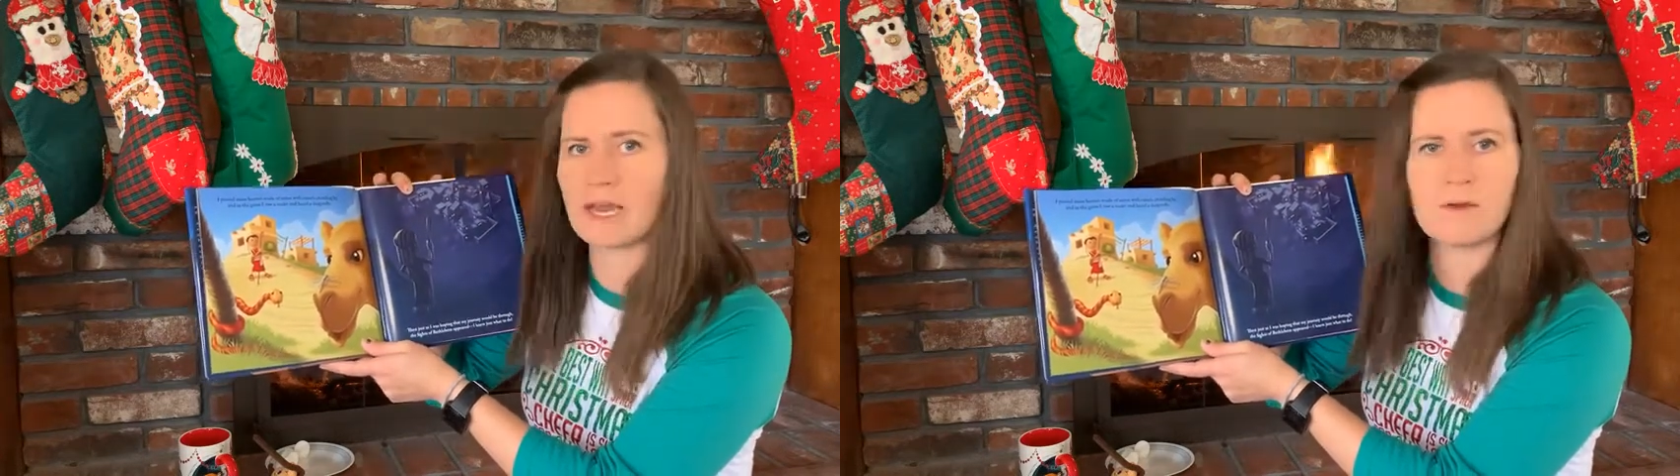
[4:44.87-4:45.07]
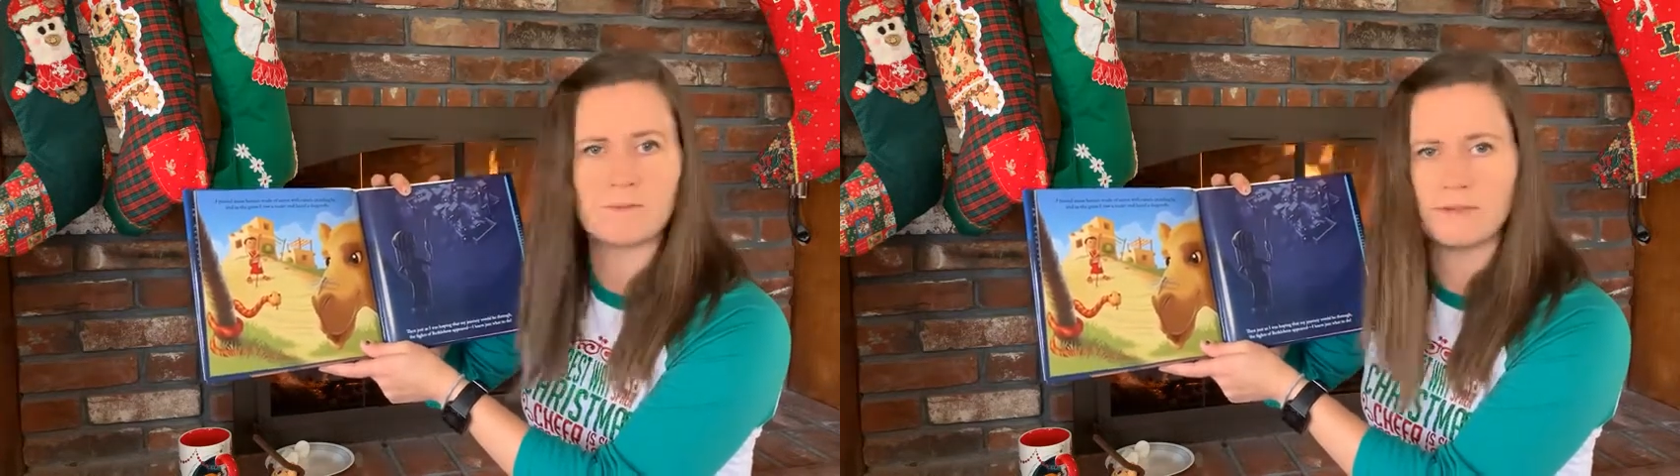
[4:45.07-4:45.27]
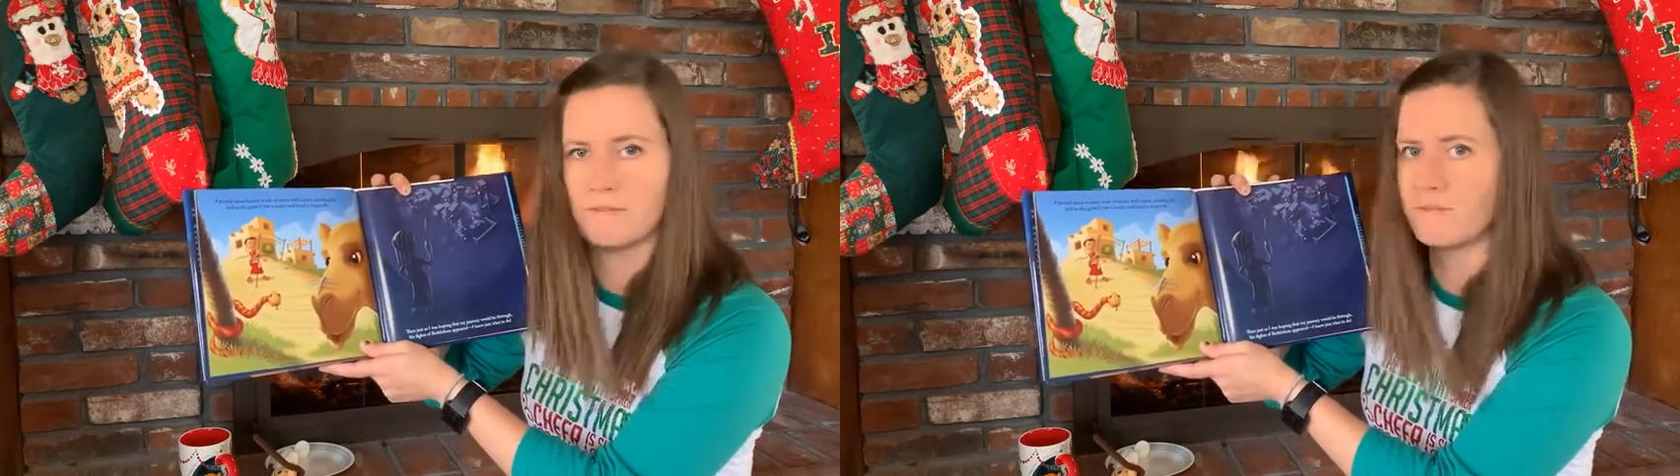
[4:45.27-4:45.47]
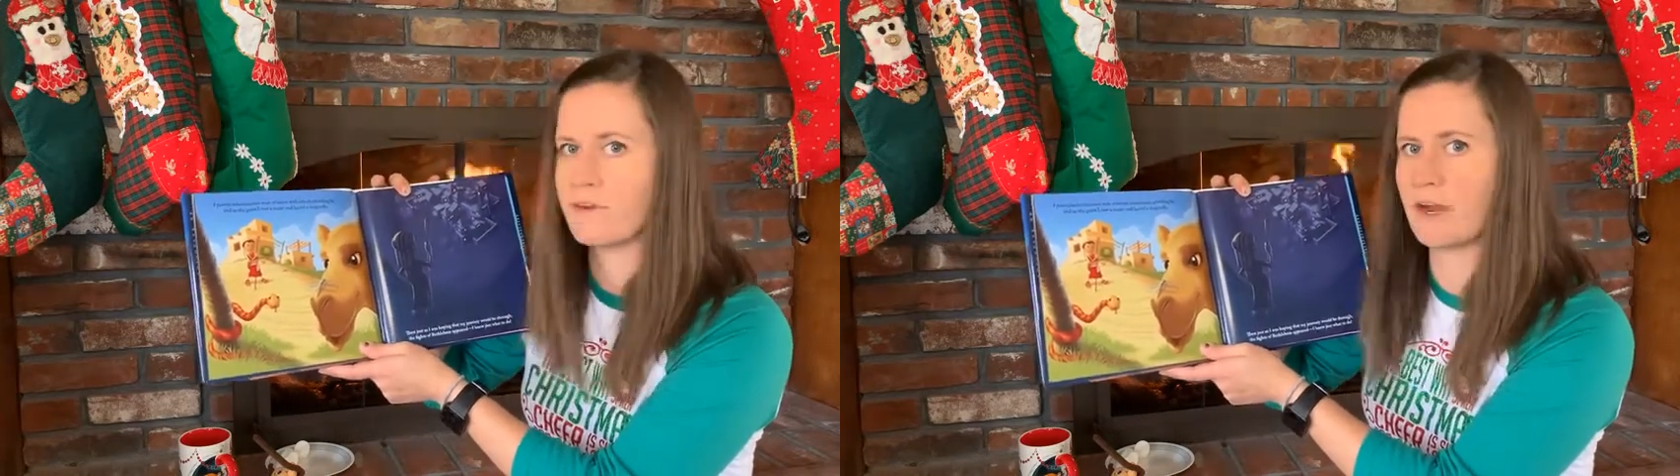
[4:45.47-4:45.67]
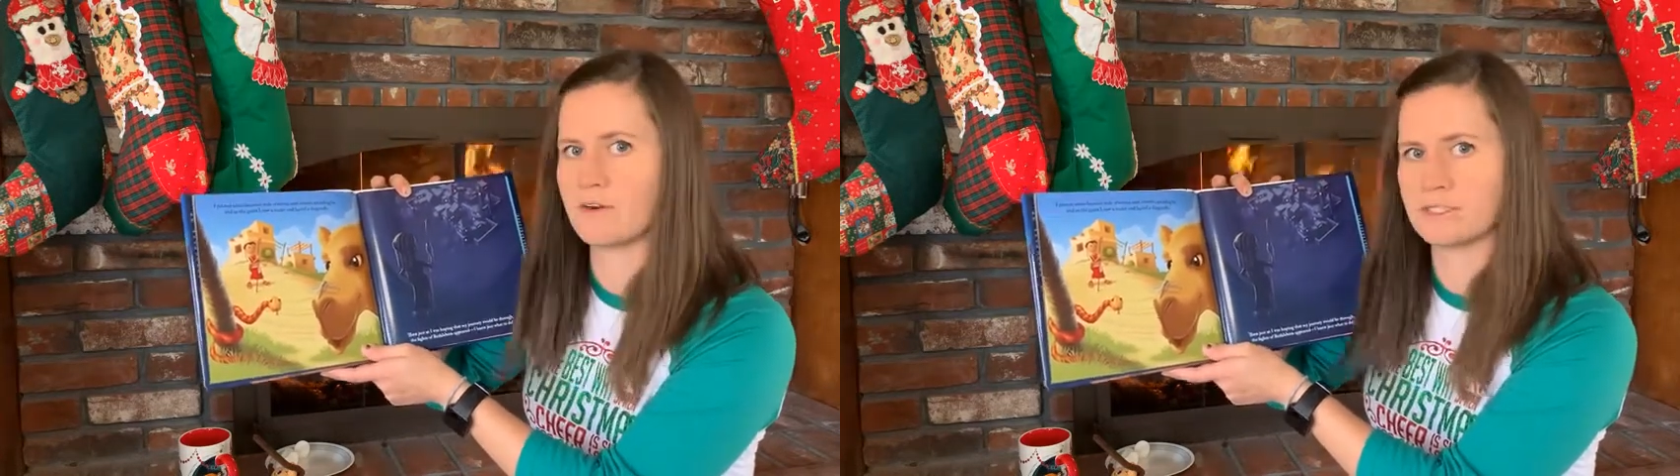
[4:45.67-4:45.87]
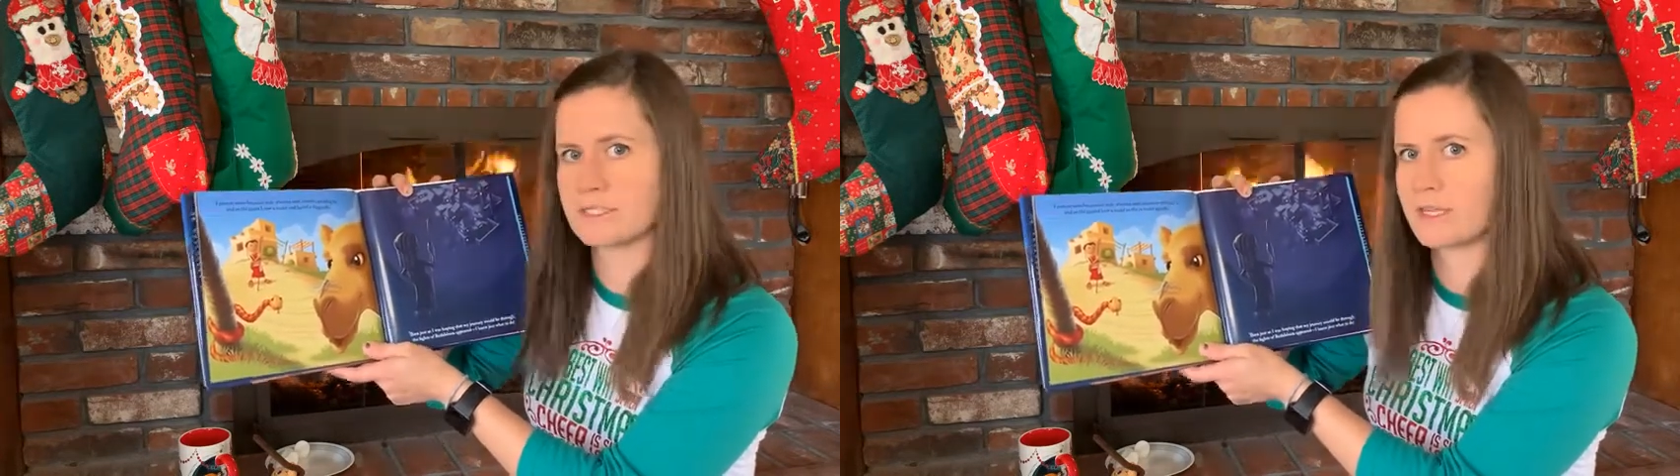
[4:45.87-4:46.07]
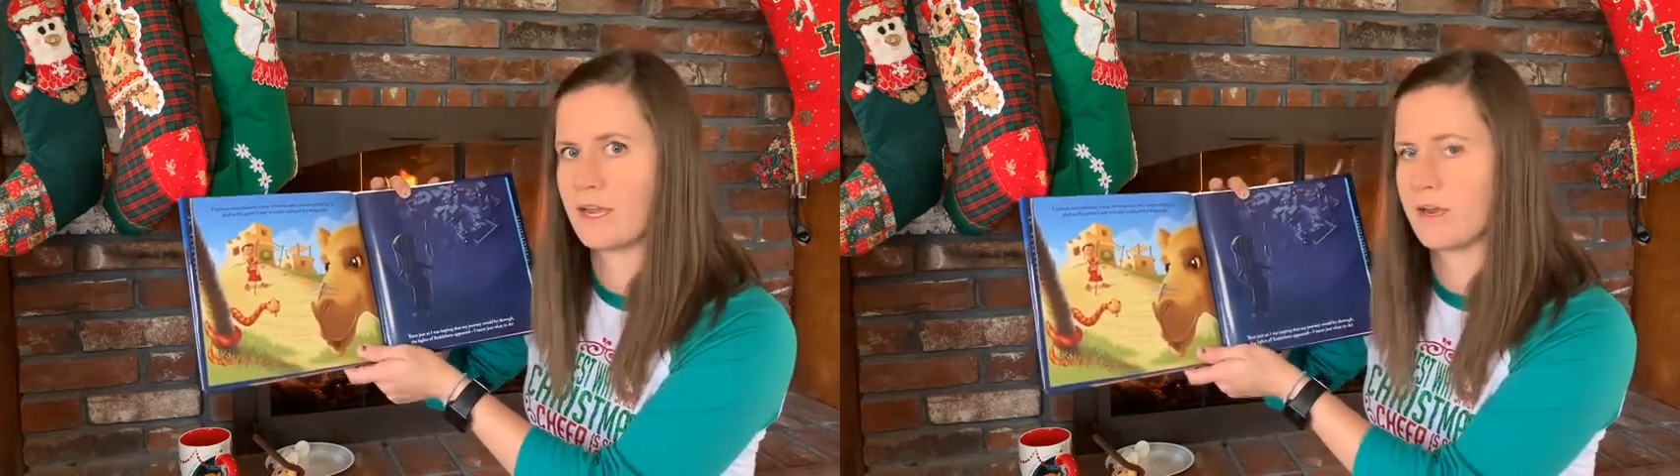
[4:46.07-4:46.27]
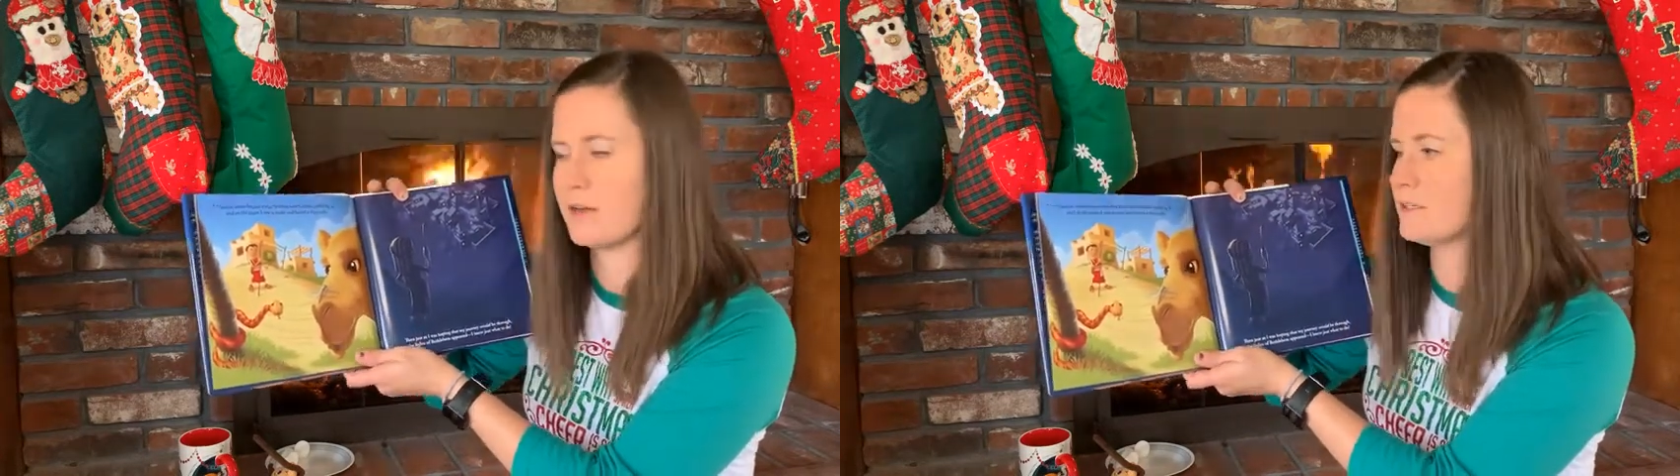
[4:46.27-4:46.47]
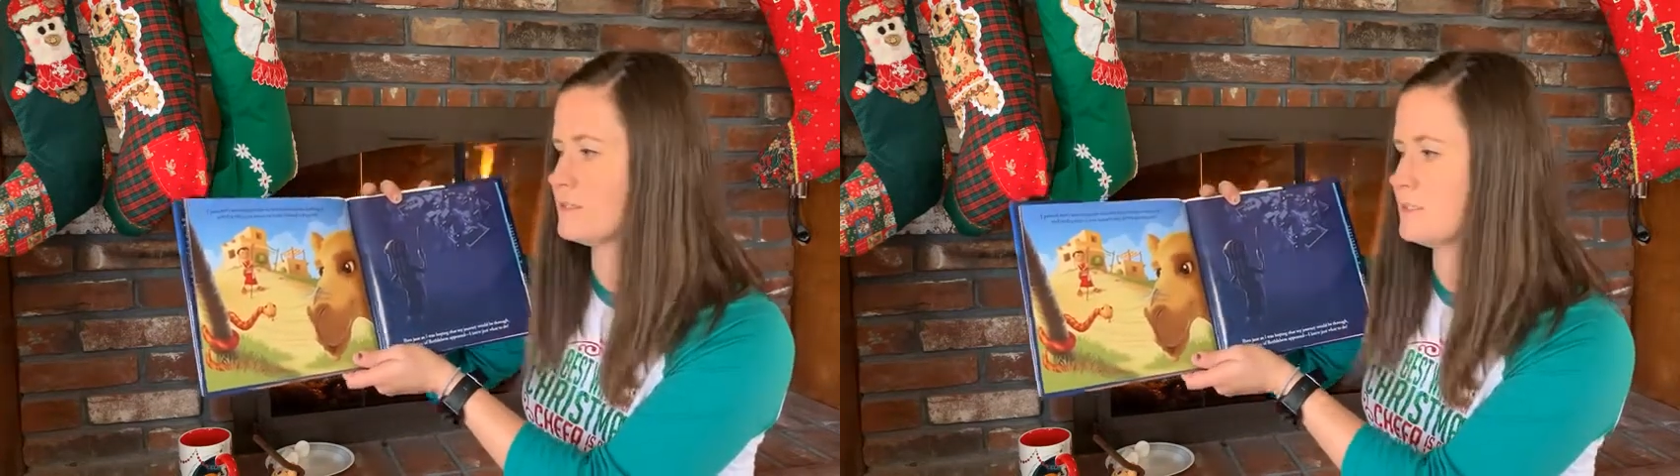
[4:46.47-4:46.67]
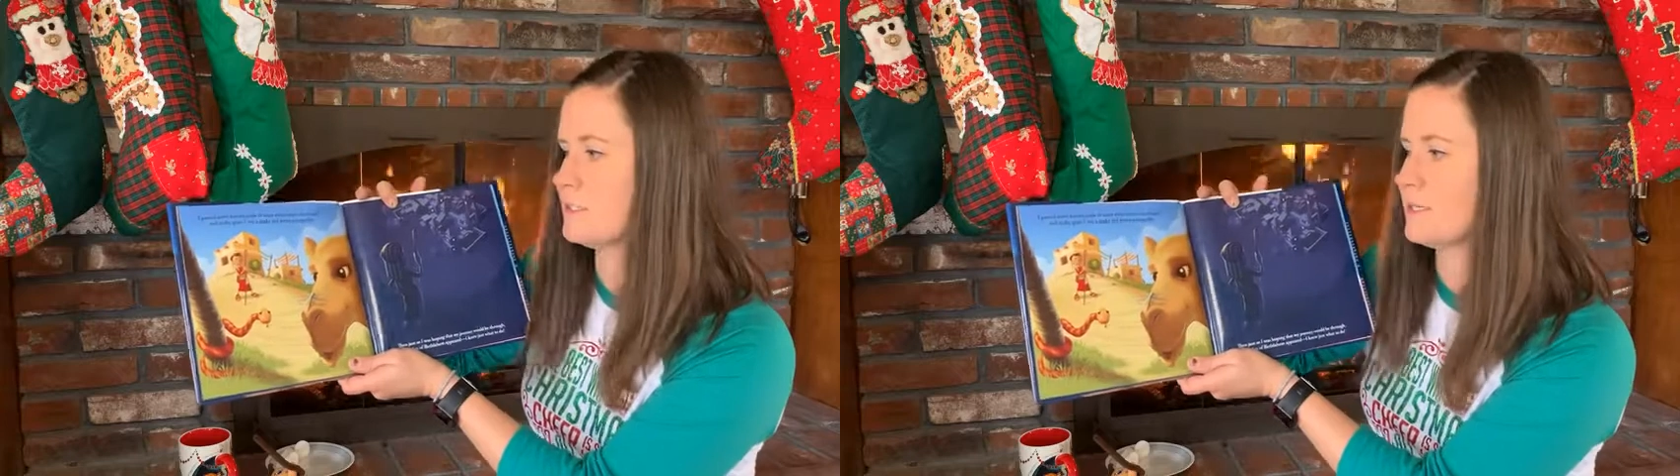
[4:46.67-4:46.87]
I would be very scared,